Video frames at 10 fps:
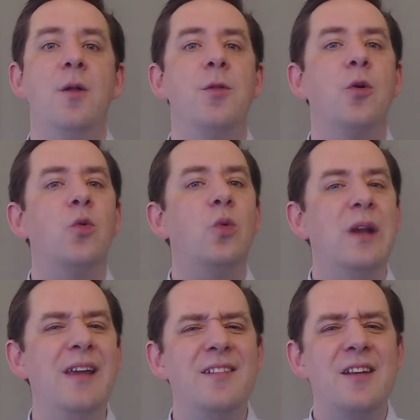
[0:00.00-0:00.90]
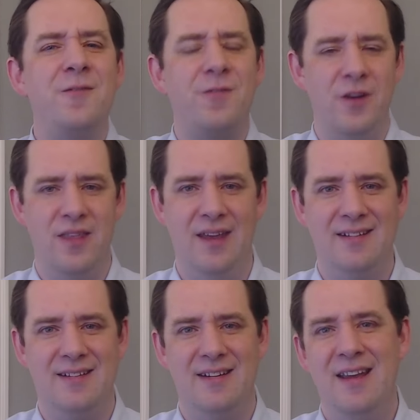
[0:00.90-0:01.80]
The reason for
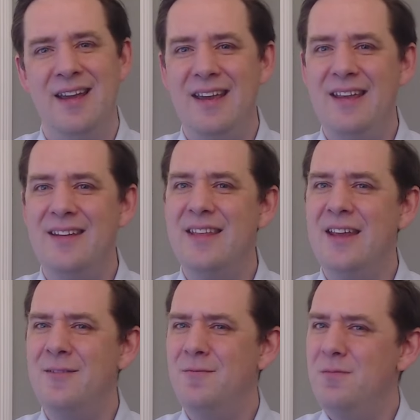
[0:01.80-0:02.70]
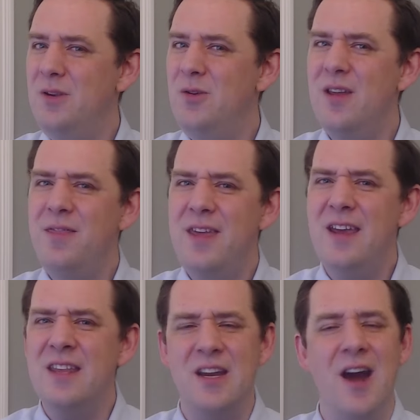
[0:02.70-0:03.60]
this is that you can think
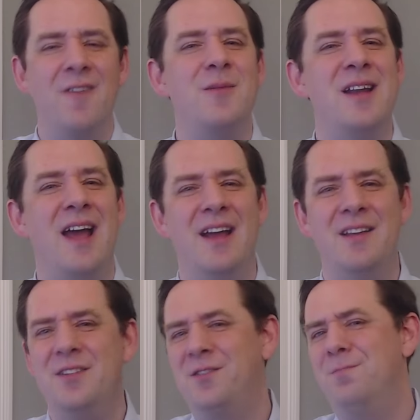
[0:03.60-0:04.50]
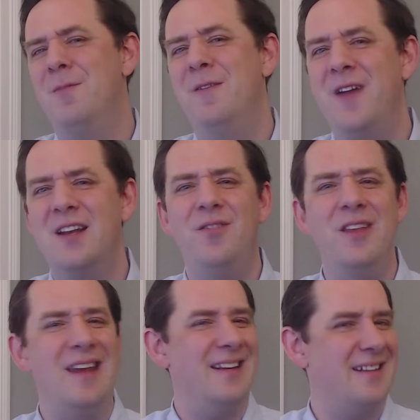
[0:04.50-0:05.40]
of the government as
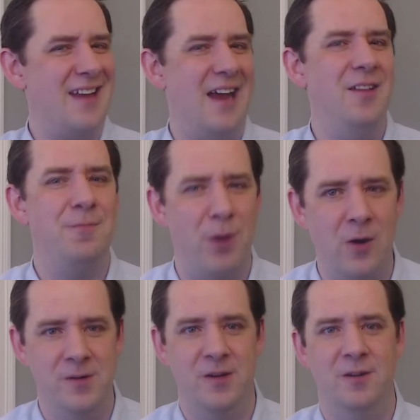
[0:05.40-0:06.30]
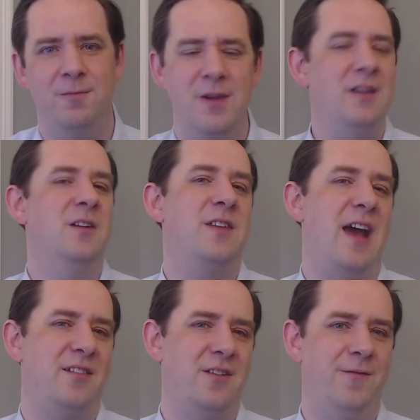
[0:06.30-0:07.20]
effectively a silent partner in your
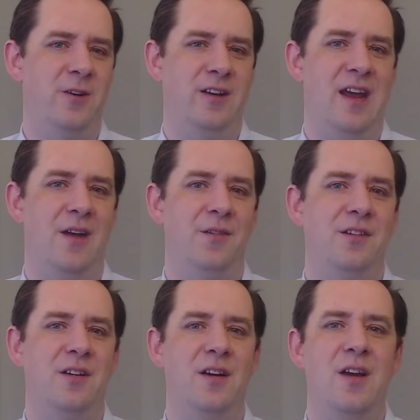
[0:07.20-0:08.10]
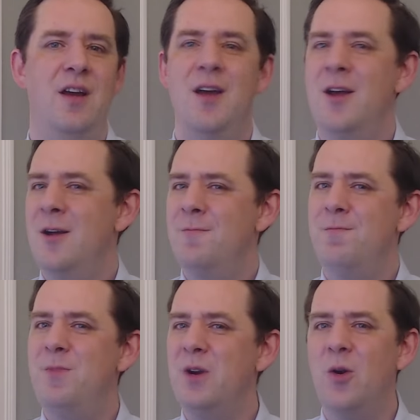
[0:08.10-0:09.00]
tax-deferred accounts.
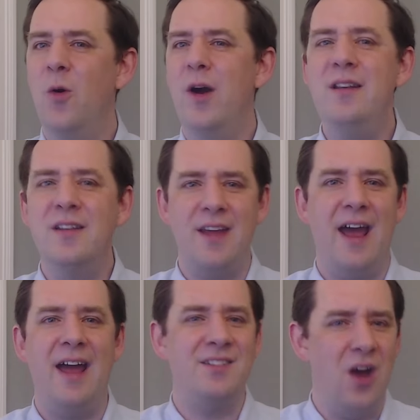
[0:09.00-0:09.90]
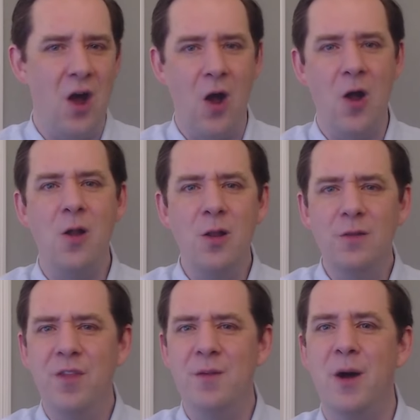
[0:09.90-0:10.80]
They're going to tax all
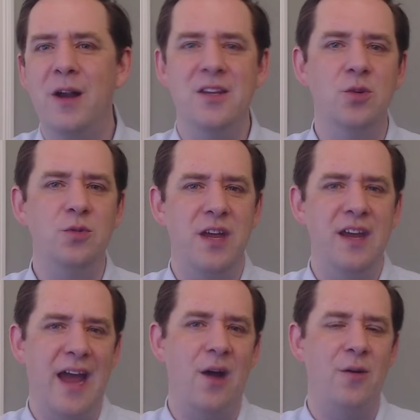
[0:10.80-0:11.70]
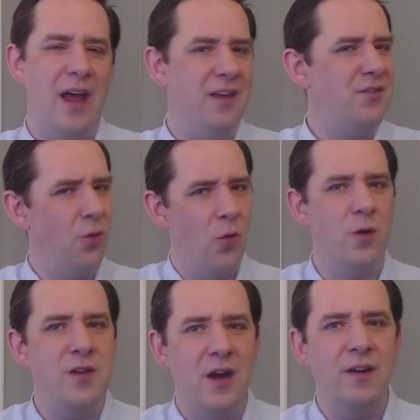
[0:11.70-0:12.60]
of the money you take out as
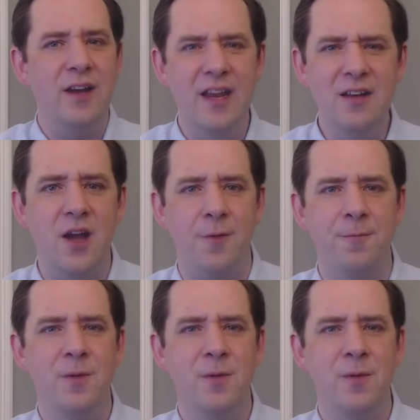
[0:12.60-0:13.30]
ordinary income.